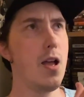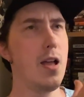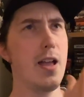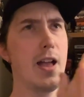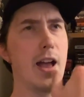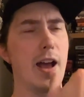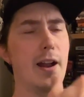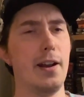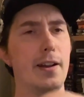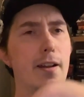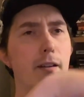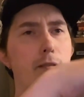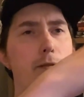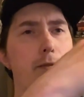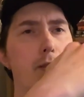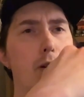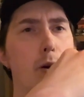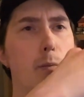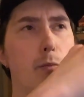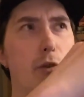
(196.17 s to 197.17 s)
had like a
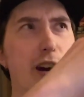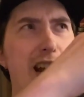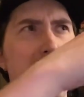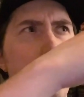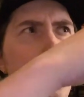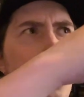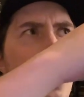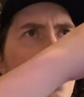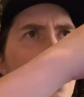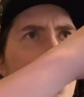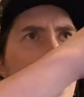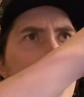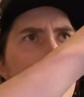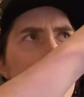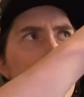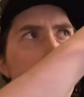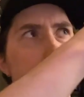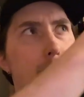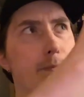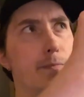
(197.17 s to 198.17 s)
film reel with like
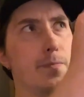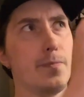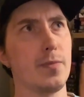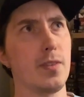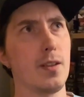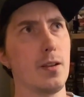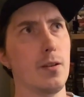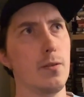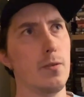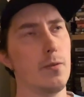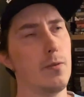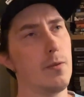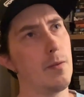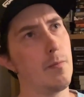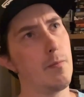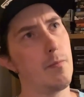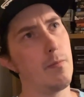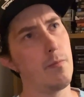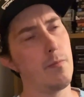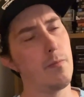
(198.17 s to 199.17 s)
a, a
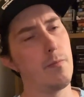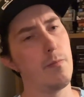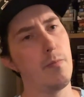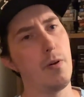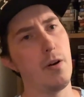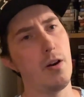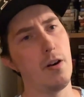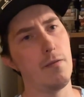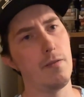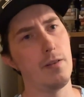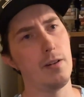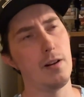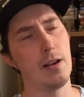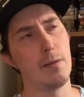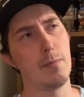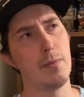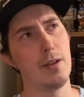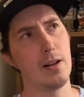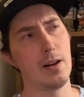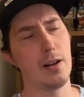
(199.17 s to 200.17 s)
part of it
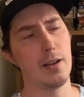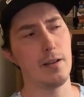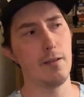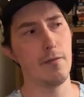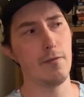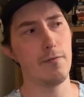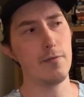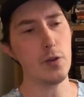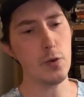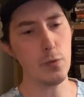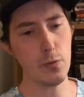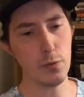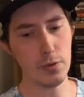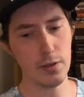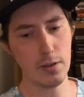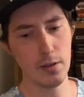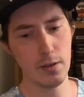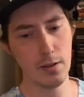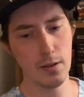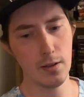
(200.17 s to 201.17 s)
like being like a
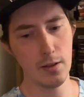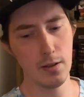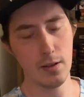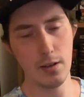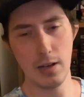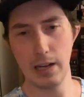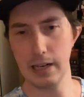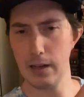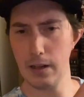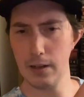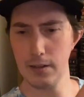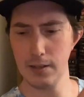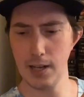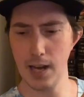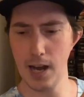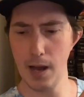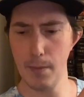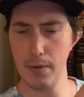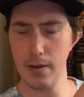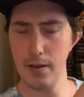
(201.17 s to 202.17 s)
fuse, like on
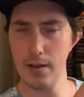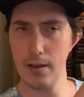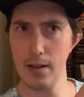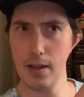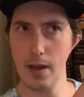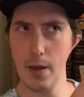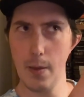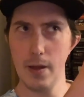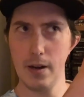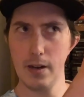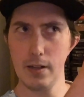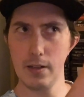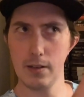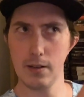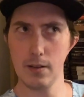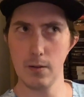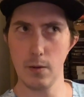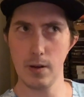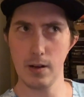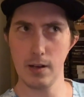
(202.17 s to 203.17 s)
top, and then it's
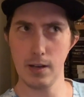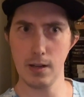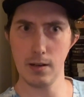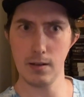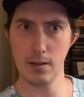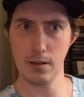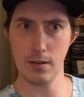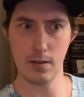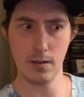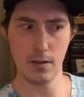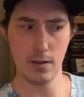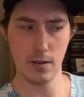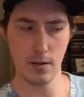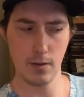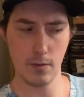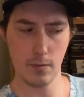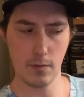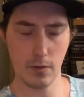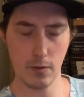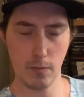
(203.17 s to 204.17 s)
going down to,
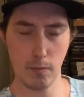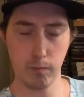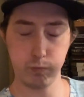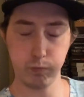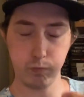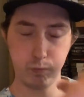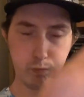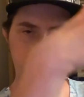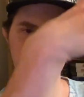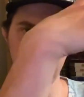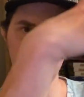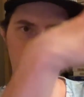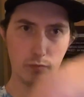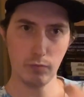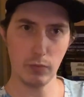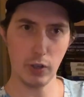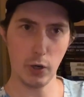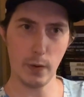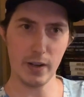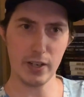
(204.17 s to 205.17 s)

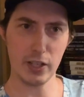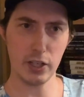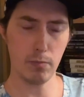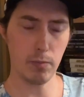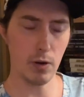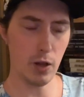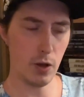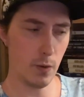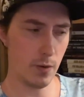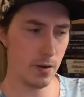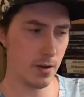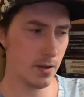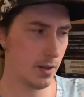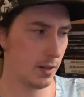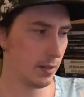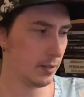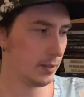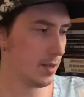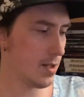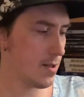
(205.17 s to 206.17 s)
you know, explode.
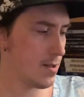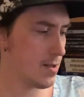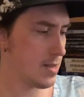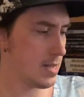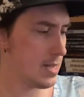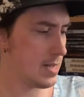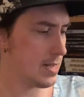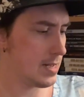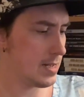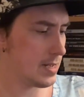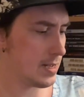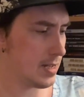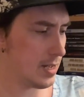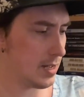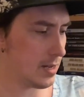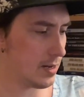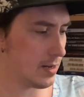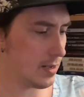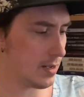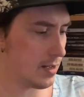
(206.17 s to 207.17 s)

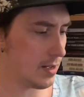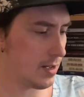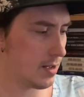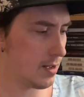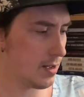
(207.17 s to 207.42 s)
And, uh,